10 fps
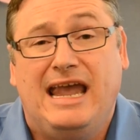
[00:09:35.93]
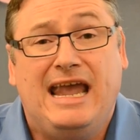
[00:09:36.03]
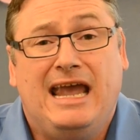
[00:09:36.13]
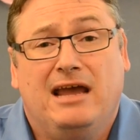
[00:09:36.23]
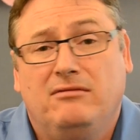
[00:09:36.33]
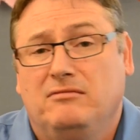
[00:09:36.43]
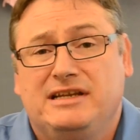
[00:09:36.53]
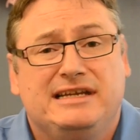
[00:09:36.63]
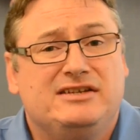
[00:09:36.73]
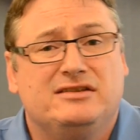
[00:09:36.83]
And we
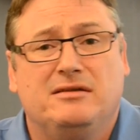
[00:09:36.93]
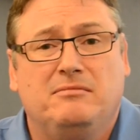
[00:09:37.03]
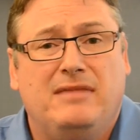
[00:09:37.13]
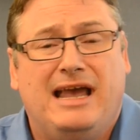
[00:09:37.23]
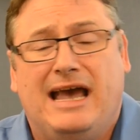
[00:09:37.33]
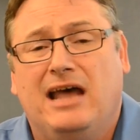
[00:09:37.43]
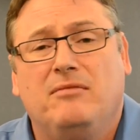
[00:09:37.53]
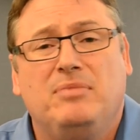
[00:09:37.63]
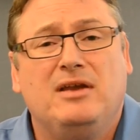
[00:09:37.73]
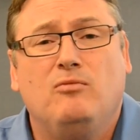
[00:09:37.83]
teach them how to
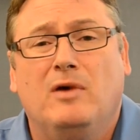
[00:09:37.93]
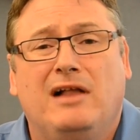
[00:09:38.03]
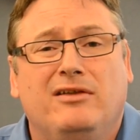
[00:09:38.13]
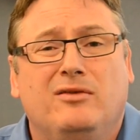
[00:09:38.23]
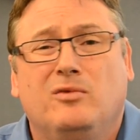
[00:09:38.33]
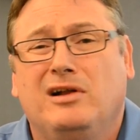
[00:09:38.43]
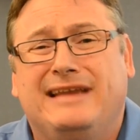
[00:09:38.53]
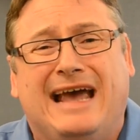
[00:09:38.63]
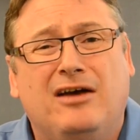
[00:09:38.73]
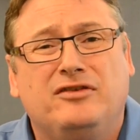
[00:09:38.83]
be well in the world,
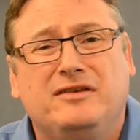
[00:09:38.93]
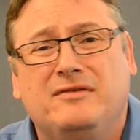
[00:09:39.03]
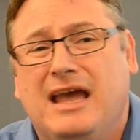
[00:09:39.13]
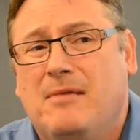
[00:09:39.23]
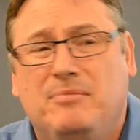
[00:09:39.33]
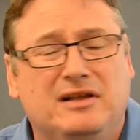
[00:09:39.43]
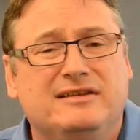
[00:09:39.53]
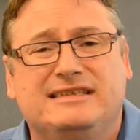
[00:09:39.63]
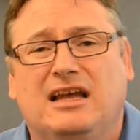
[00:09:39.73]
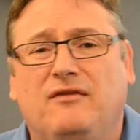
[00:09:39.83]
how to
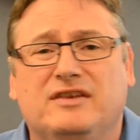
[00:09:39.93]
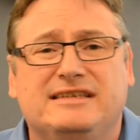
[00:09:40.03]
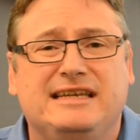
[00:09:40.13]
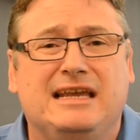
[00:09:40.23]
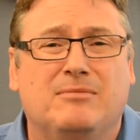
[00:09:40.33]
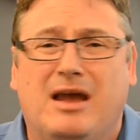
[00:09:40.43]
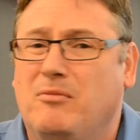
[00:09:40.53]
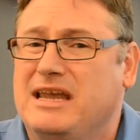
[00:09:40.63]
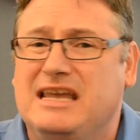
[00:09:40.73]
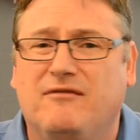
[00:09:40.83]
build self esteem,
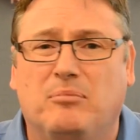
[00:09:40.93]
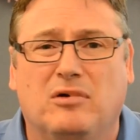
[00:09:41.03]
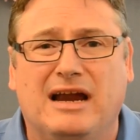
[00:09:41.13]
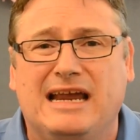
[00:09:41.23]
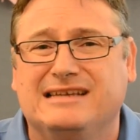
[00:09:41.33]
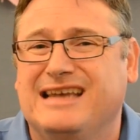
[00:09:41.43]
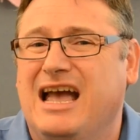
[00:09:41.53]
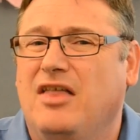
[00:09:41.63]
and we give praise.